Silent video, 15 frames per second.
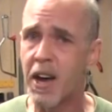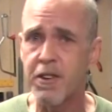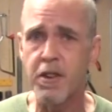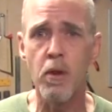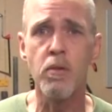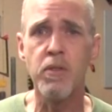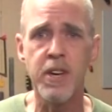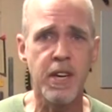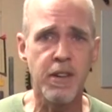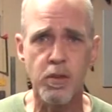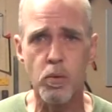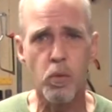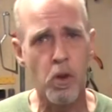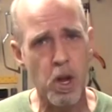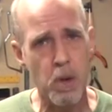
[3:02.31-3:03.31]
I don't need
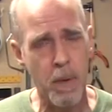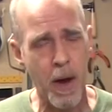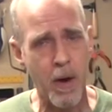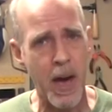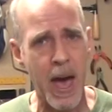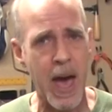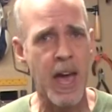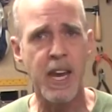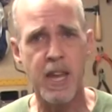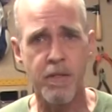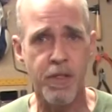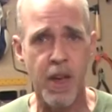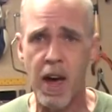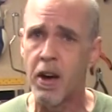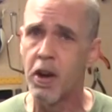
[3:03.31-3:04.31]
to worry about any
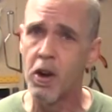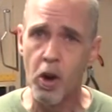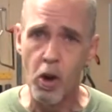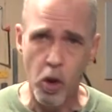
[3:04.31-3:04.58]
of that.